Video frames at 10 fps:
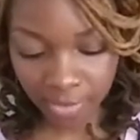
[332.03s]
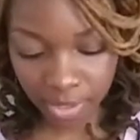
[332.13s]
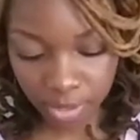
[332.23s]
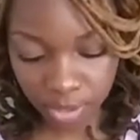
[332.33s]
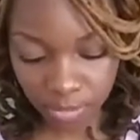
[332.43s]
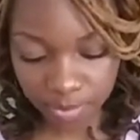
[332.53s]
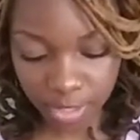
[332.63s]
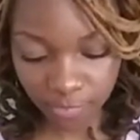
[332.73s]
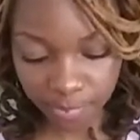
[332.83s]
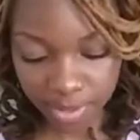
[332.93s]
a little bit
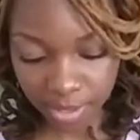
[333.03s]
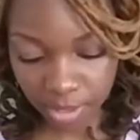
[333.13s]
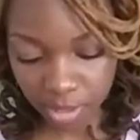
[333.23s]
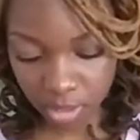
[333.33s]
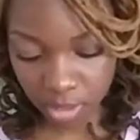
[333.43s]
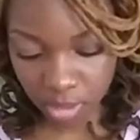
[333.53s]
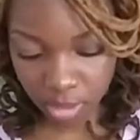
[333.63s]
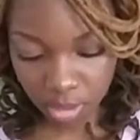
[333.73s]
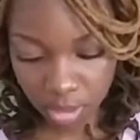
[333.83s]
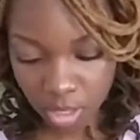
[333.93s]
of butter.
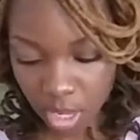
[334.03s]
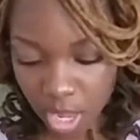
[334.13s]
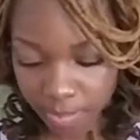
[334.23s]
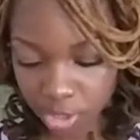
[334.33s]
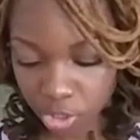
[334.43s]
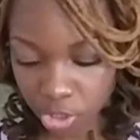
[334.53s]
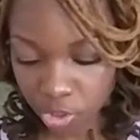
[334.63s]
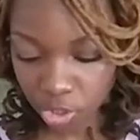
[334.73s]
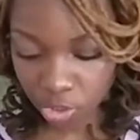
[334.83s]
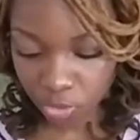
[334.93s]
I'm just
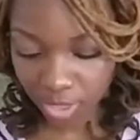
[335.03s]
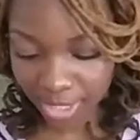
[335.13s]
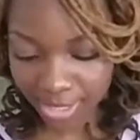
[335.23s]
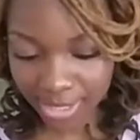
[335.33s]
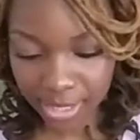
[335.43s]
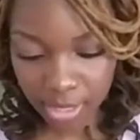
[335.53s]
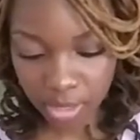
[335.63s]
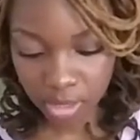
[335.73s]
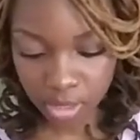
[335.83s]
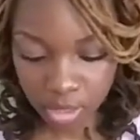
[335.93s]
gonna grease
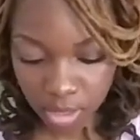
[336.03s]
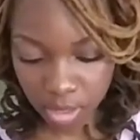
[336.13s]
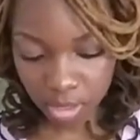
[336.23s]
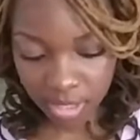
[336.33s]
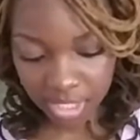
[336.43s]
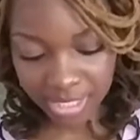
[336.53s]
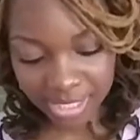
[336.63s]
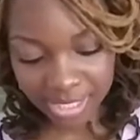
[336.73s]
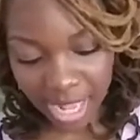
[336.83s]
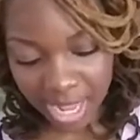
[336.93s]
the
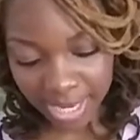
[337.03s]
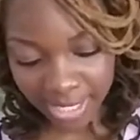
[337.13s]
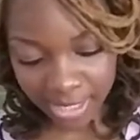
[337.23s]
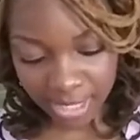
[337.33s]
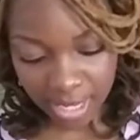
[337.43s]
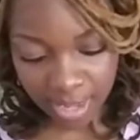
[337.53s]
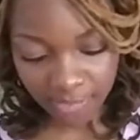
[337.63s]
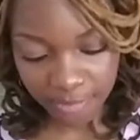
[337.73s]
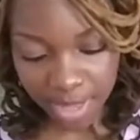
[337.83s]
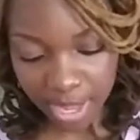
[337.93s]
sides
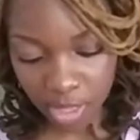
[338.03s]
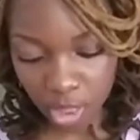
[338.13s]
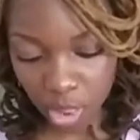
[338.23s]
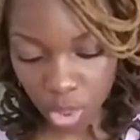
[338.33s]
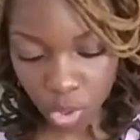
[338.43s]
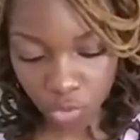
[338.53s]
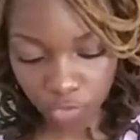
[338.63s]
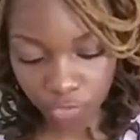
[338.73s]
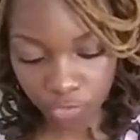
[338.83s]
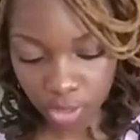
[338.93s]
of my loaf
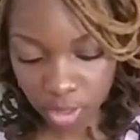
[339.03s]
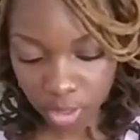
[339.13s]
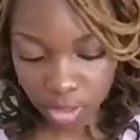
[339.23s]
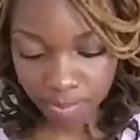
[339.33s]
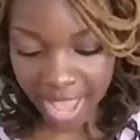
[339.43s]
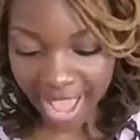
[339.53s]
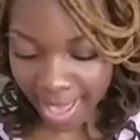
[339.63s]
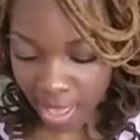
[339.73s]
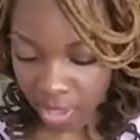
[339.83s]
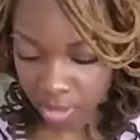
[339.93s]

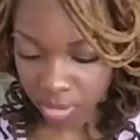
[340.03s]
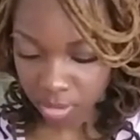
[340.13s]
pan.